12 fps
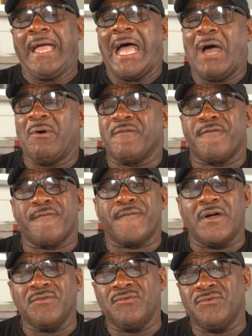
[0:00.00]
our
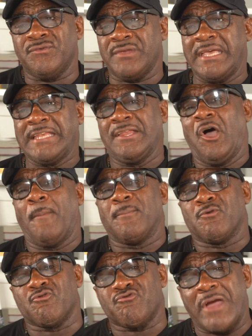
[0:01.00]
funds in
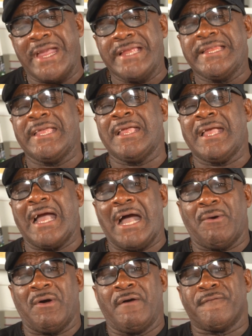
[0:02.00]
upgrading
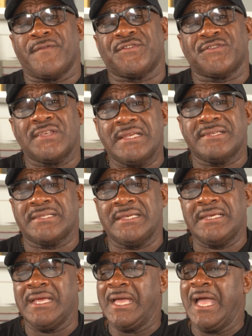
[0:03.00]
our
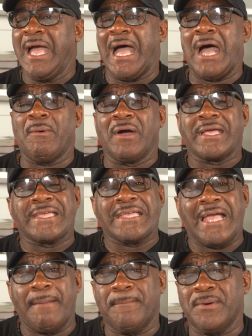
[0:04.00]
facility, our
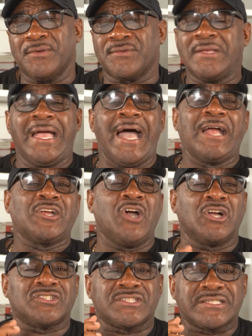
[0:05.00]
campus,
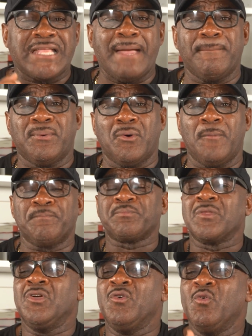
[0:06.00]
God's temple.
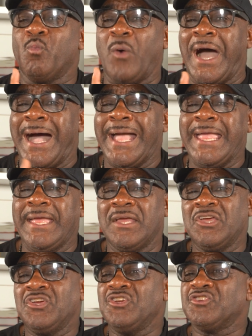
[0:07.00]
Why?
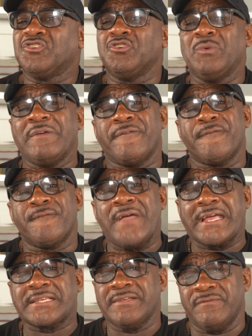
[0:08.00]
To
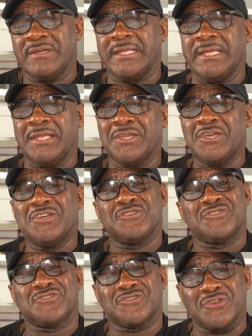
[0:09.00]
effectively
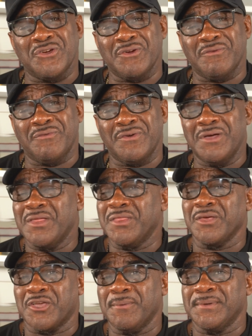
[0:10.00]
serve
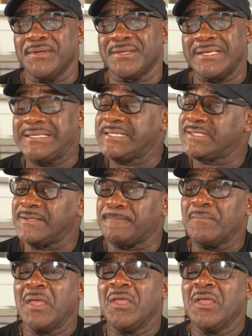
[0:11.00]
the community. Listen,